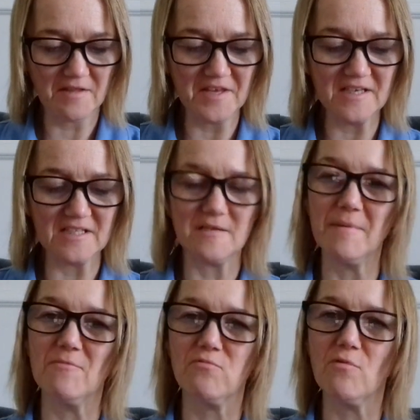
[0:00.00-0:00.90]
think it's a
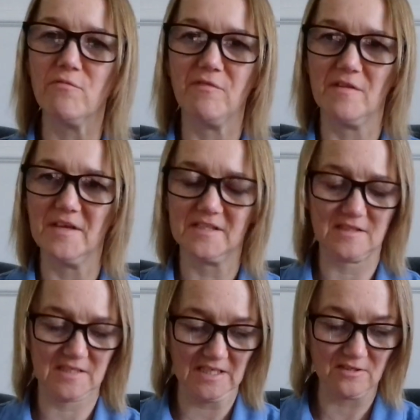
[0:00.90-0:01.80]
bit rougher,
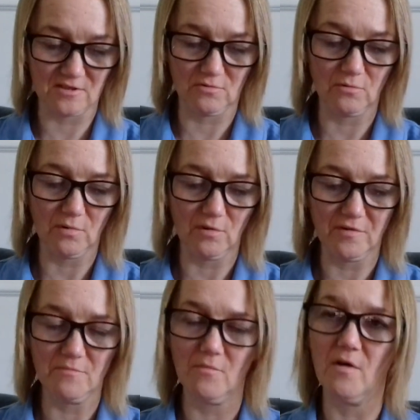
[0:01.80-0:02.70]
this tinsel wool,
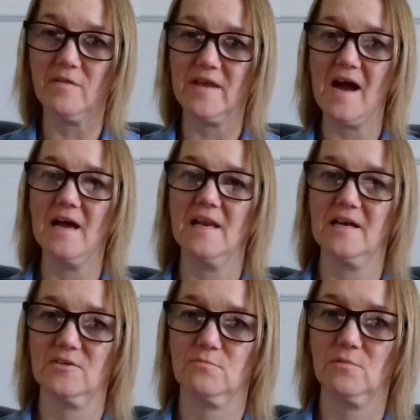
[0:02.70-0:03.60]
than what the
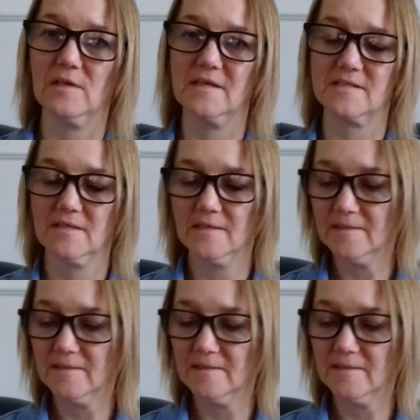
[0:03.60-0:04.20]
eyelash wool is.